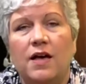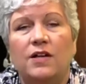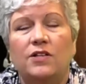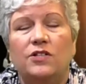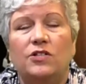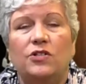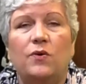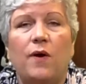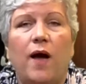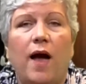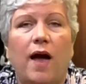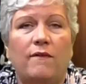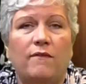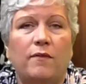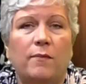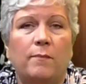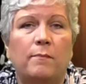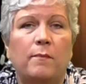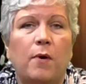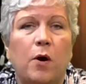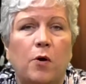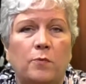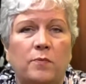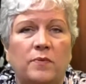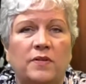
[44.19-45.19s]
to have a
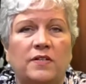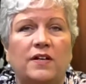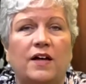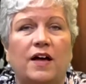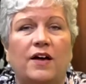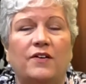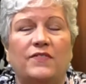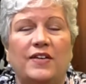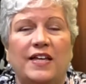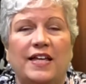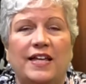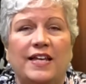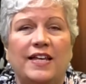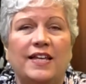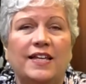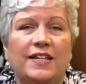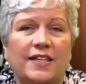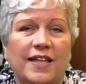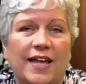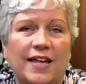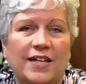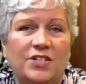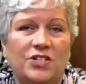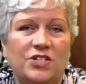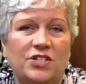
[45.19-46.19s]
moment of
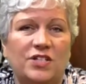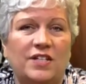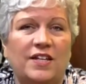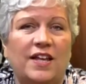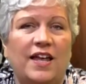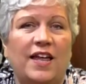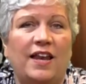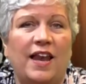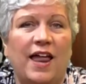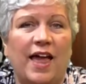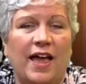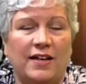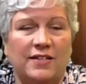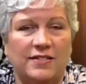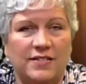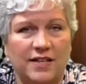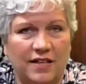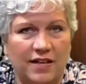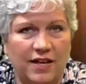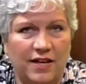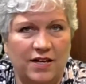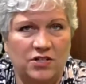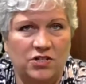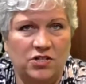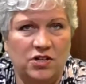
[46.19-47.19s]
inhalation and
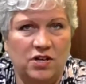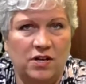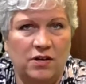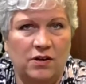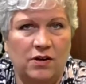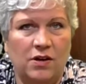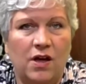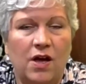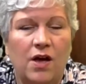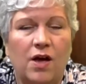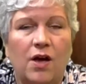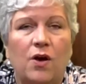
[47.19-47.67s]
exhalation